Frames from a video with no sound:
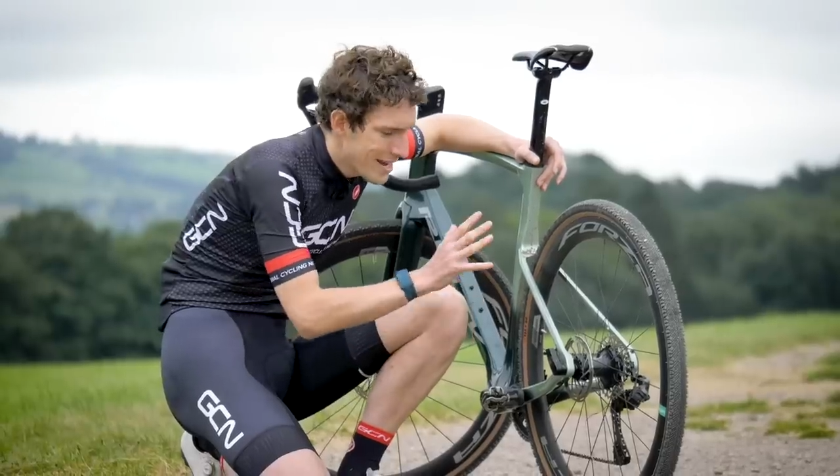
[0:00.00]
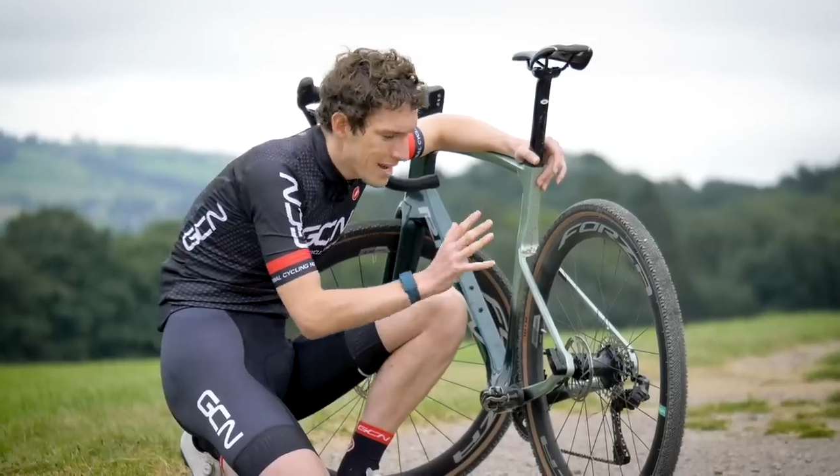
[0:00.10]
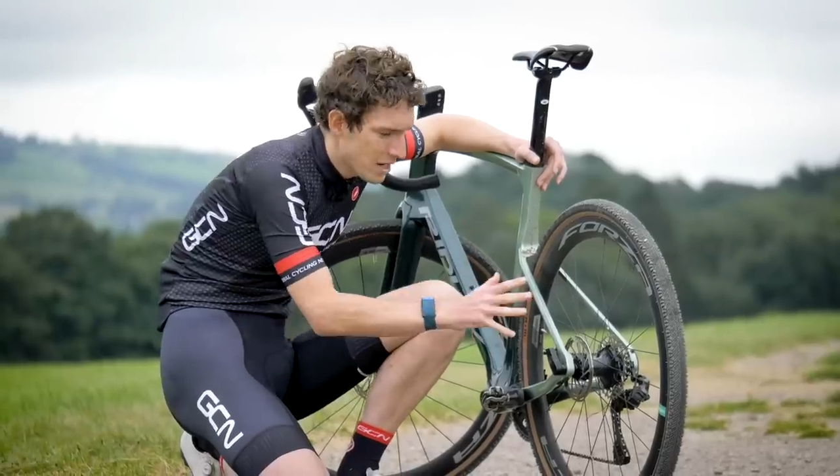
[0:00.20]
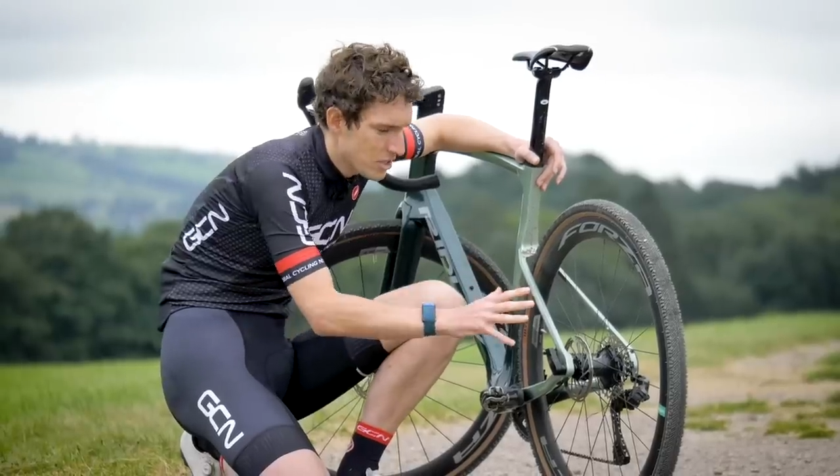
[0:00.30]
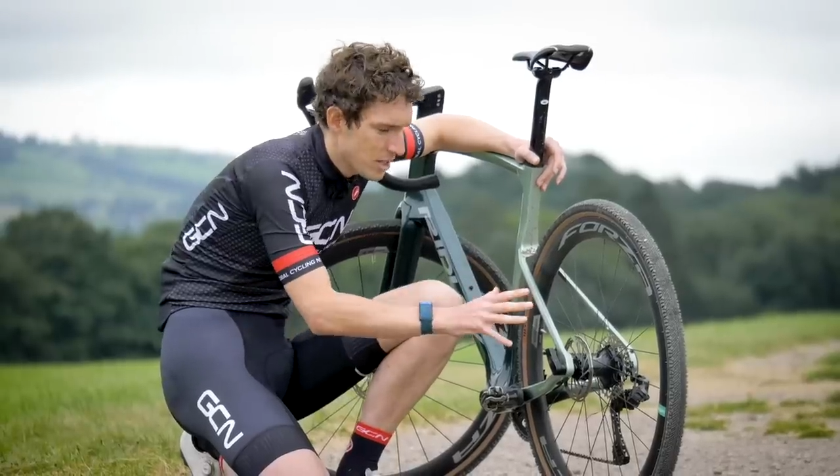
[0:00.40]

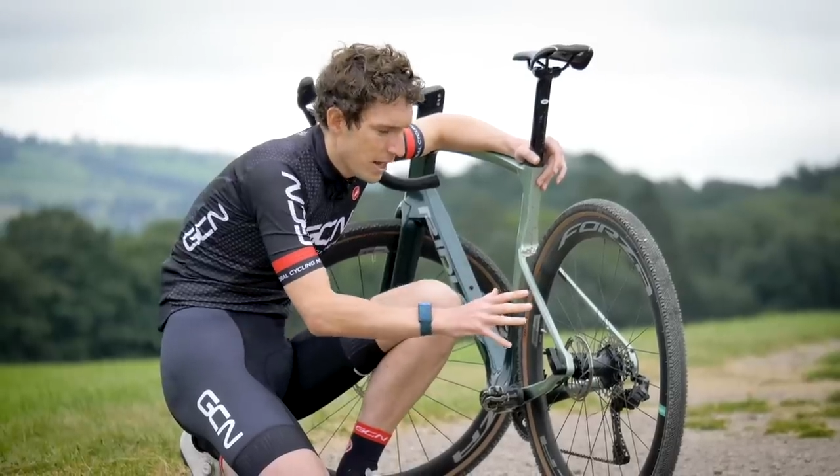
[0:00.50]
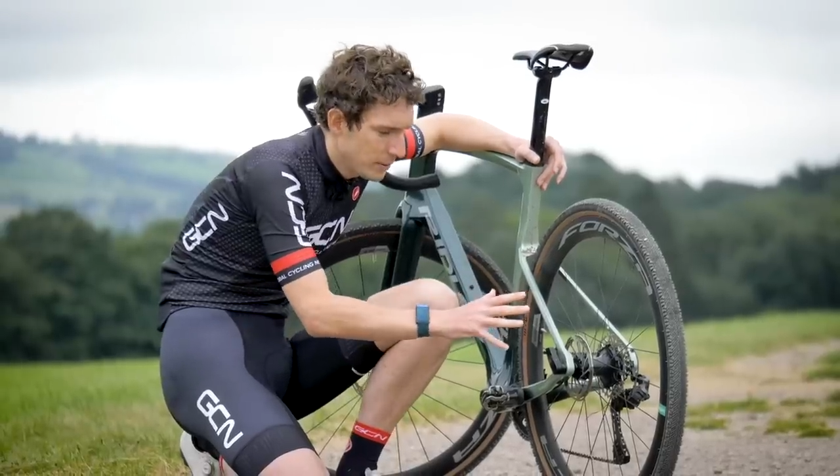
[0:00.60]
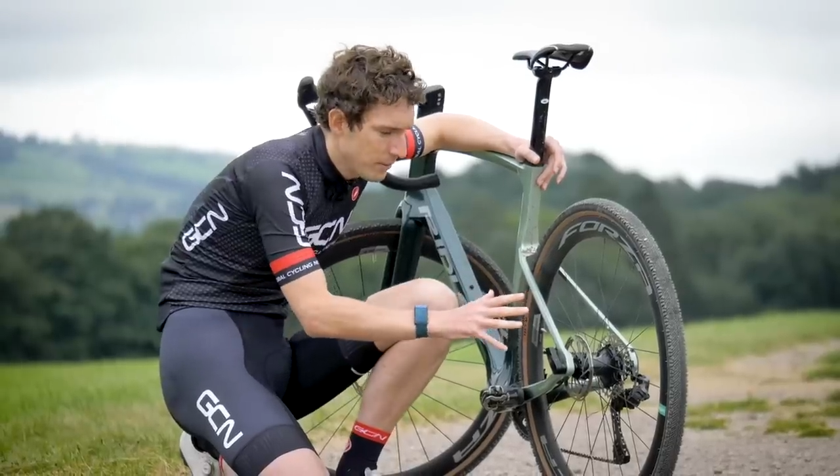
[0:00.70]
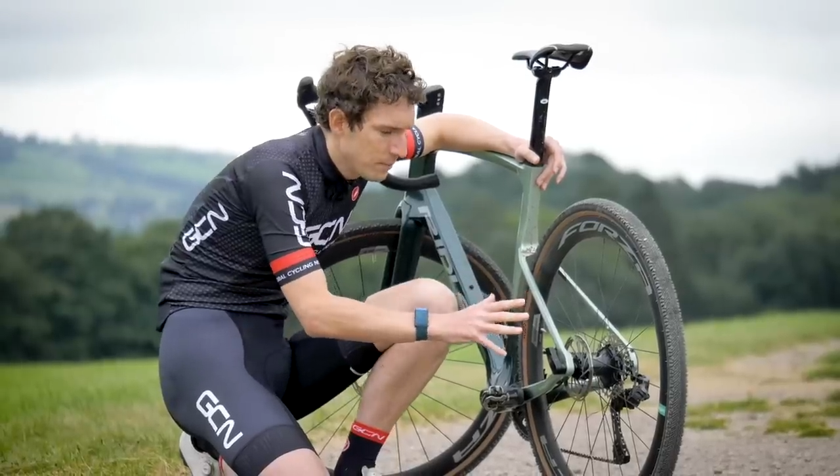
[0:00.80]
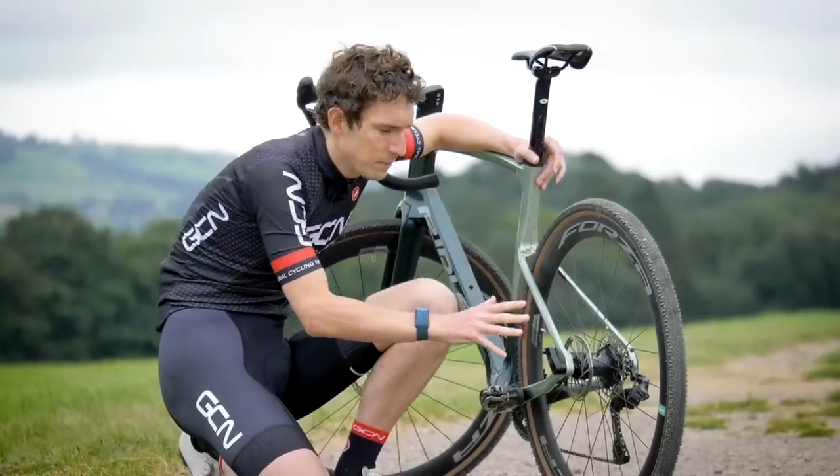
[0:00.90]

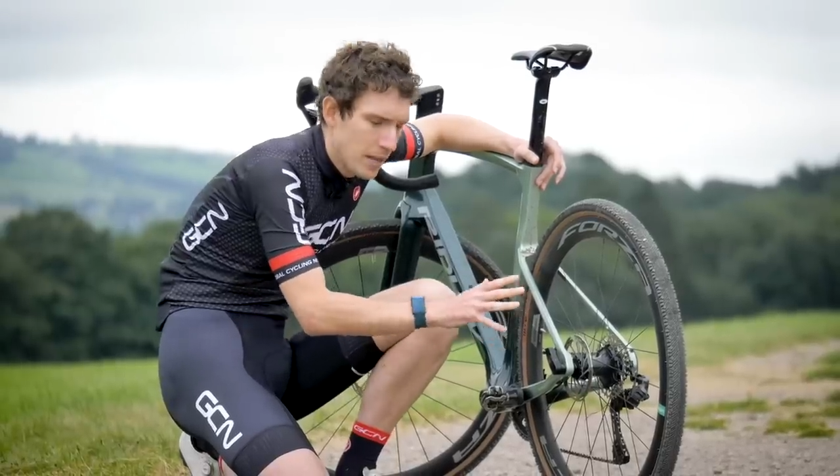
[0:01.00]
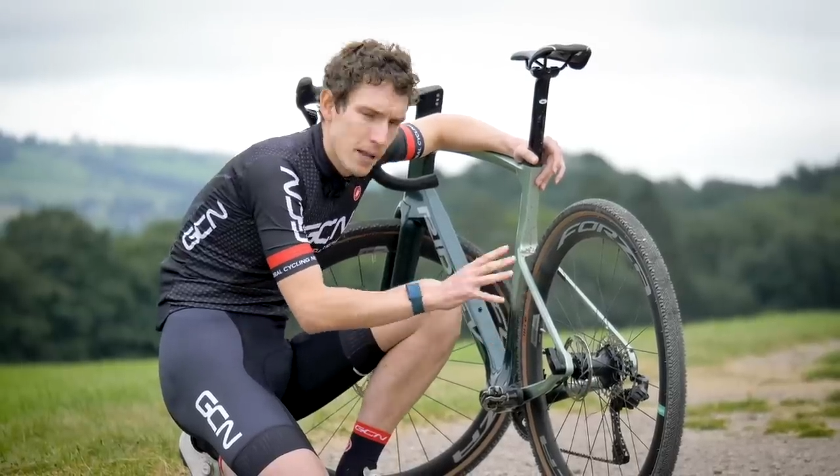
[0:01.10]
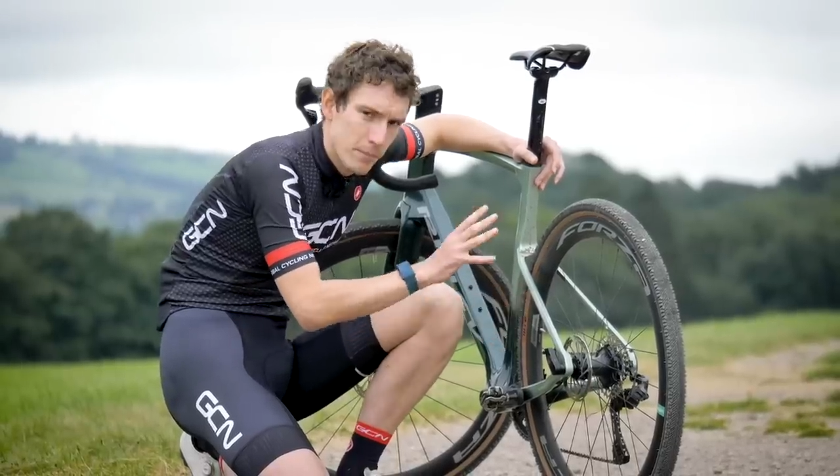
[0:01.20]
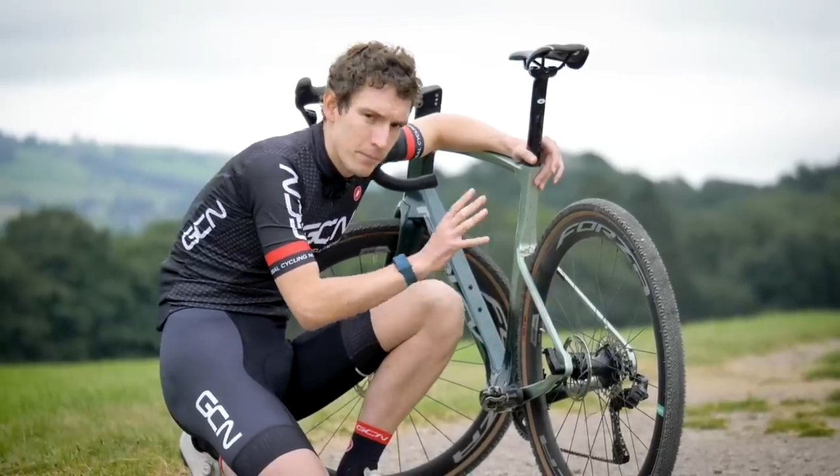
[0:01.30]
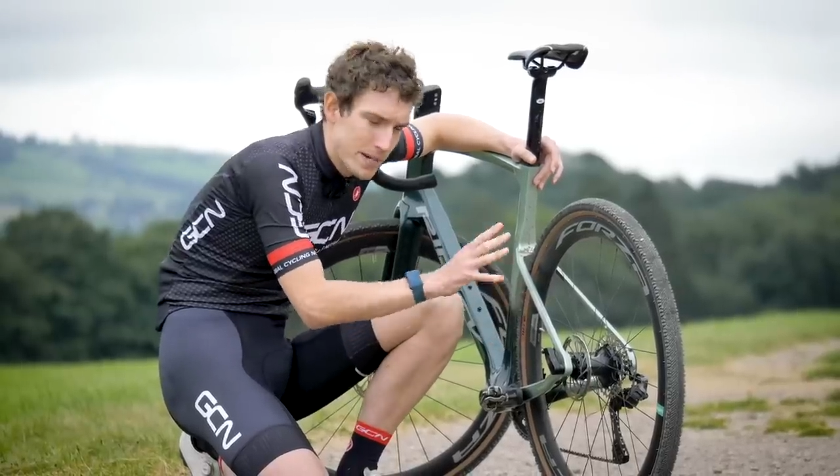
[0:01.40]
nutshell,
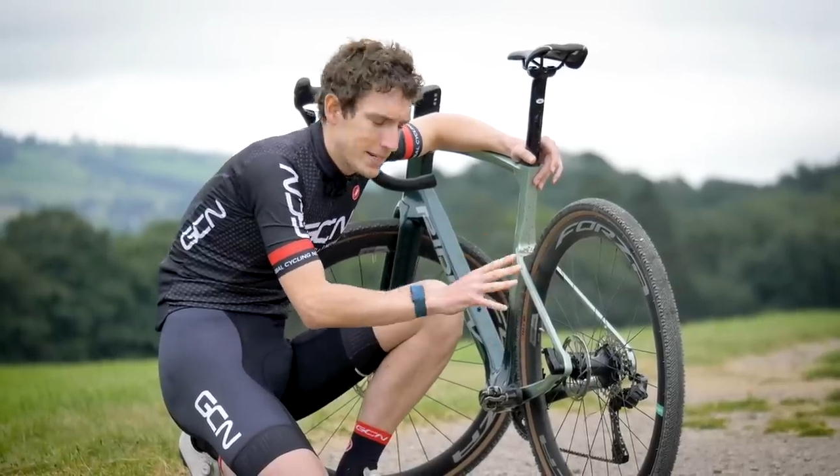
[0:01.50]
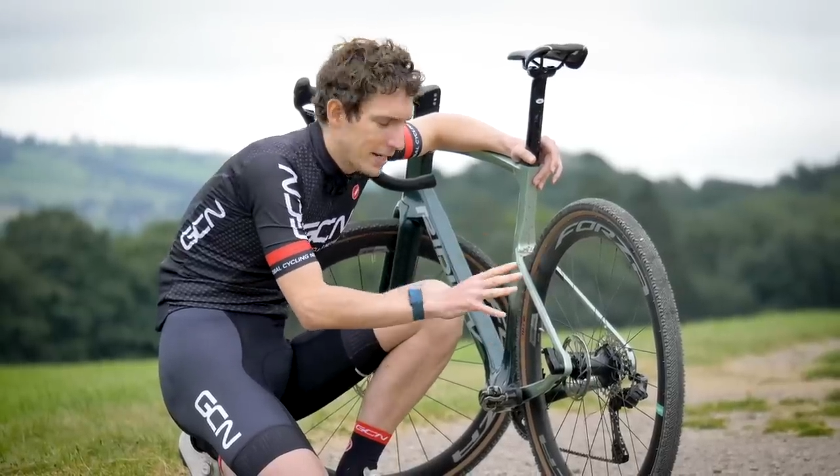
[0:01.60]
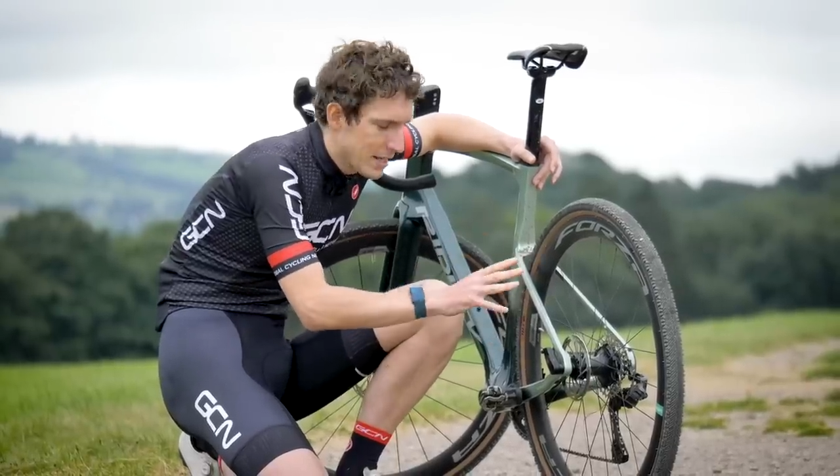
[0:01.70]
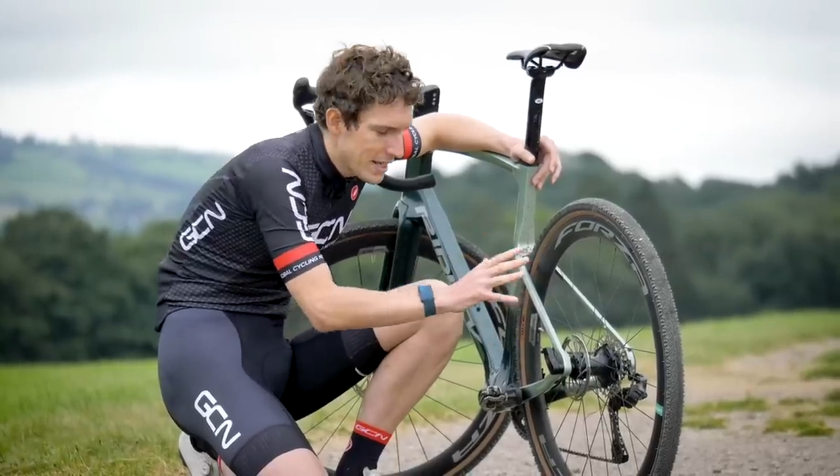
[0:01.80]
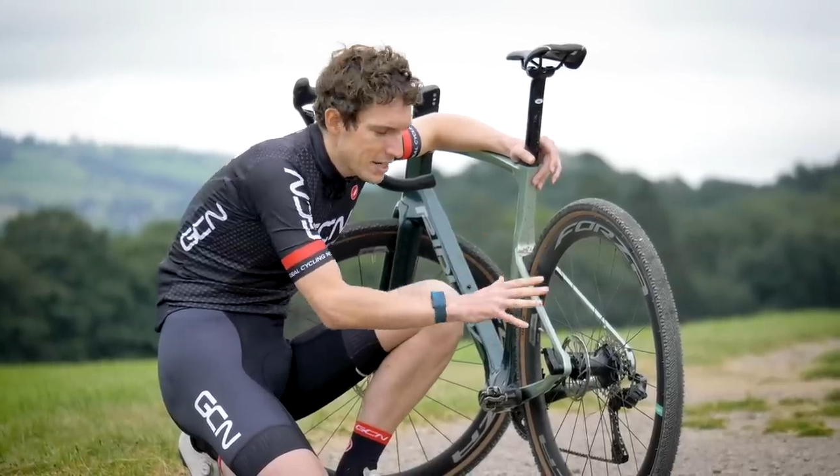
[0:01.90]

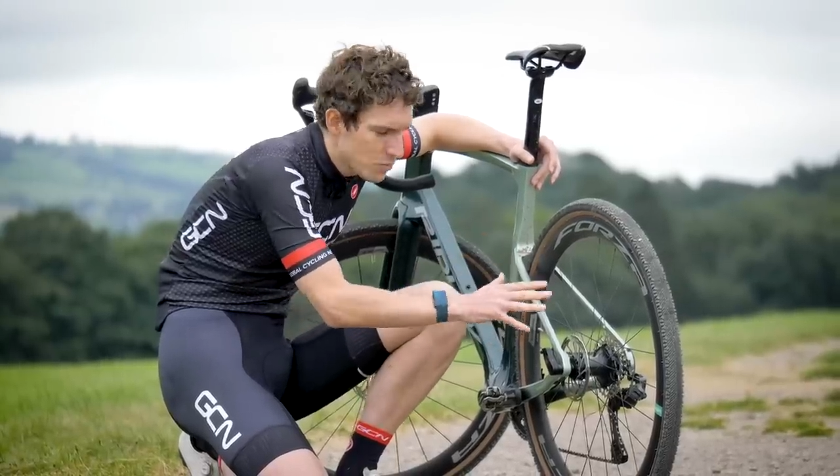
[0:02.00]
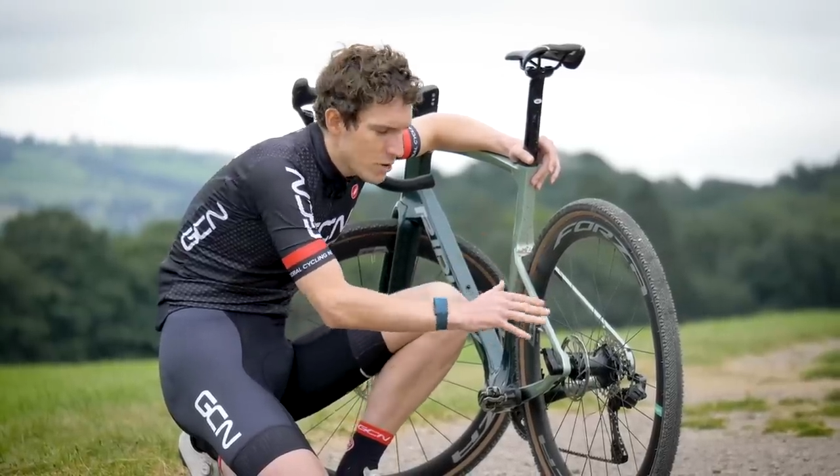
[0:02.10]
Basically, this